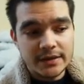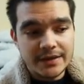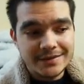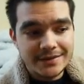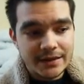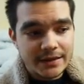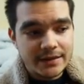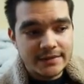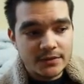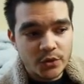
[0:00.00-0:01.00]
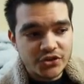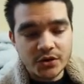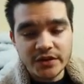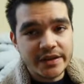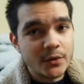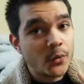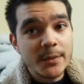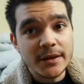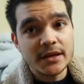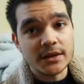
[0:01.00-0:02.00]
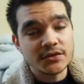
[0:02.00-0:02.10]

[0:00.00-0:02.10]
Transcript: Wiktionary is like Wikipedia.